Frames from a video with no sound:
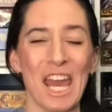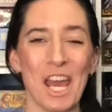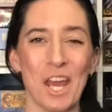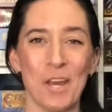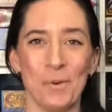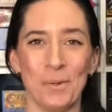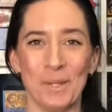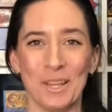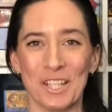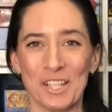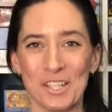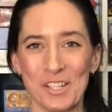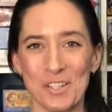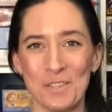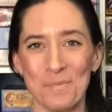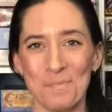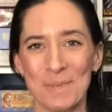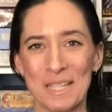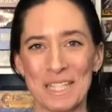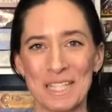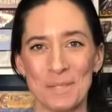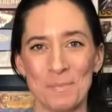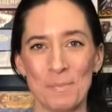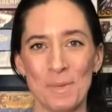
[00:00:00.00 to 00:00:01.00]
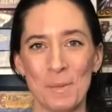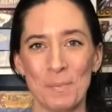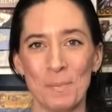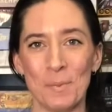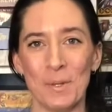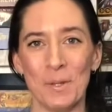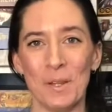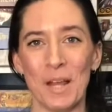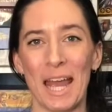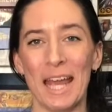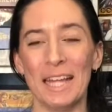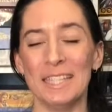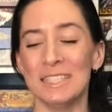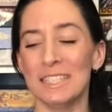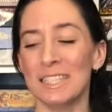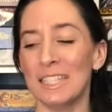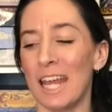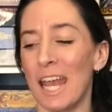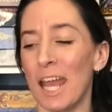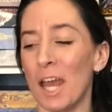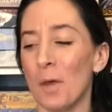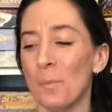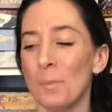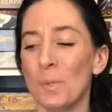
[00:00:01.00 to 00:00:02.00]
with Girl Meets Meeple, and
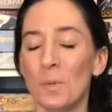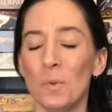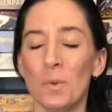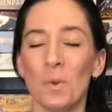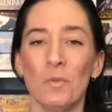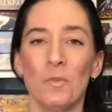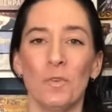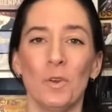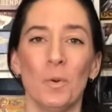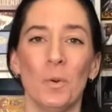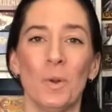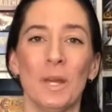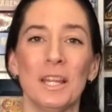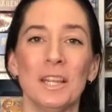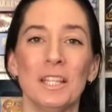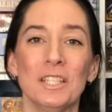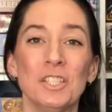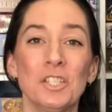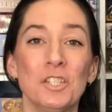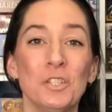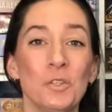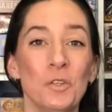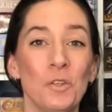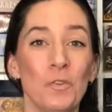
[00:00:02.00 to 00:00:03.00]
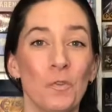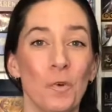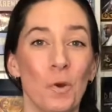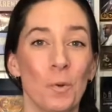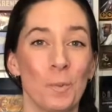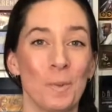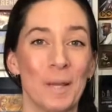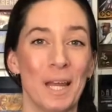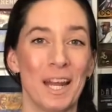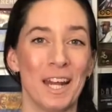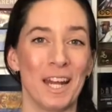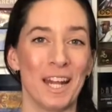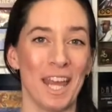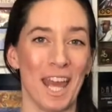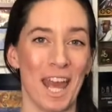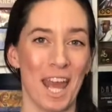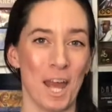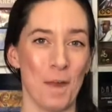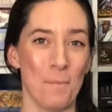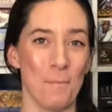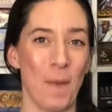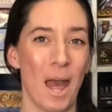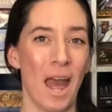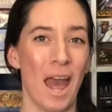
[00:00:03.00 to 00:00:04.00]
today I'll be reviewing the 2 to 4 player
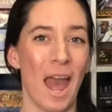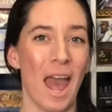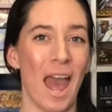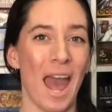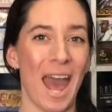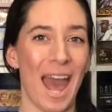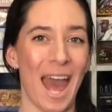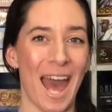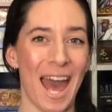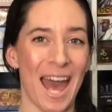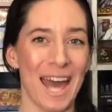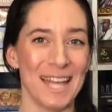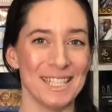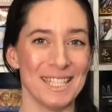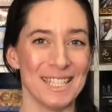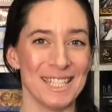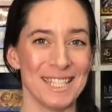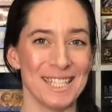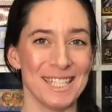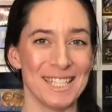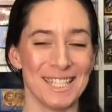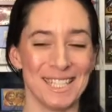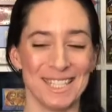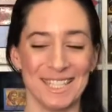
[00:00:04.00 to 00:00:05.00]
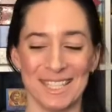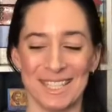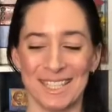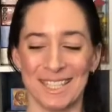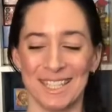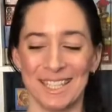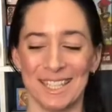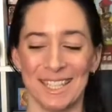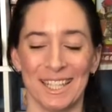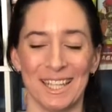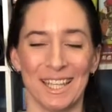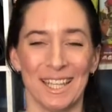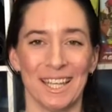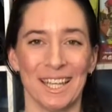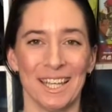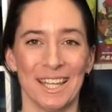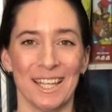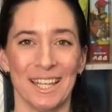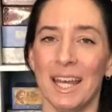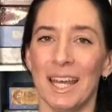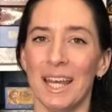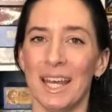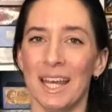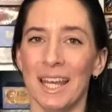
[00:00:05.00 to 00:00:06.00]
game, Hats.
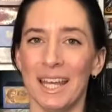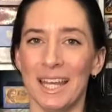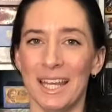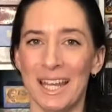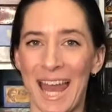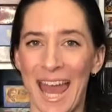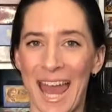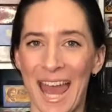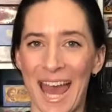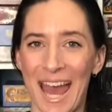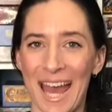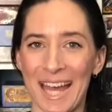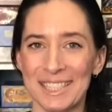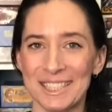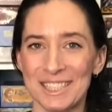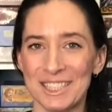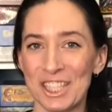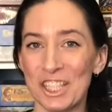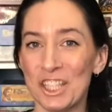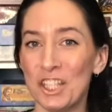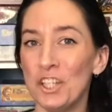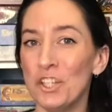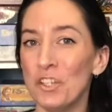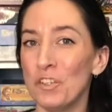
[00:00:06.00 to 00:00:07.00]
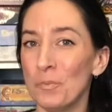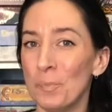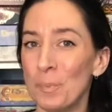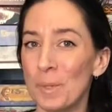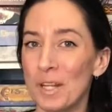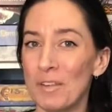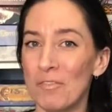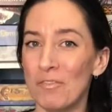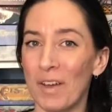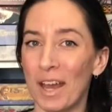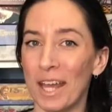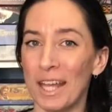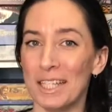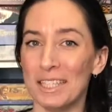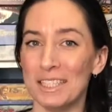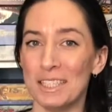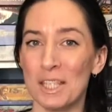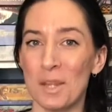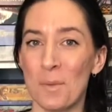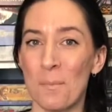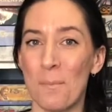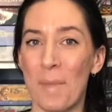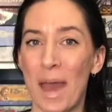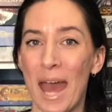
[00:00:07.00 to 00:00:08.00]
In Hats, you've been invited to
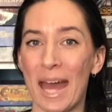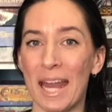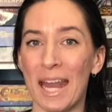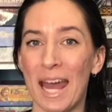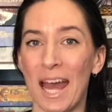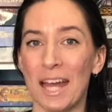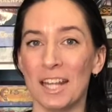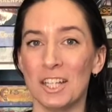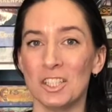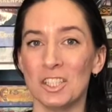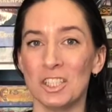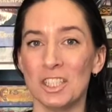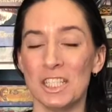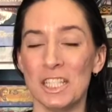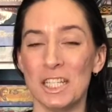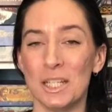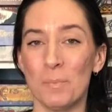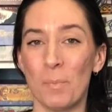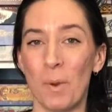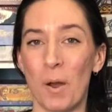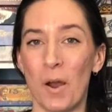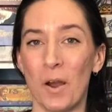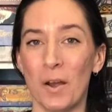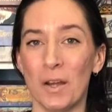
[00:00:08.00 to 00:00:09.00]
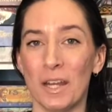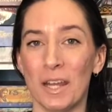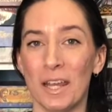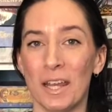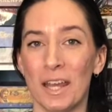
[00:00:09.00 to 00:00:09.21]
the Mad Hatter's Tea Party,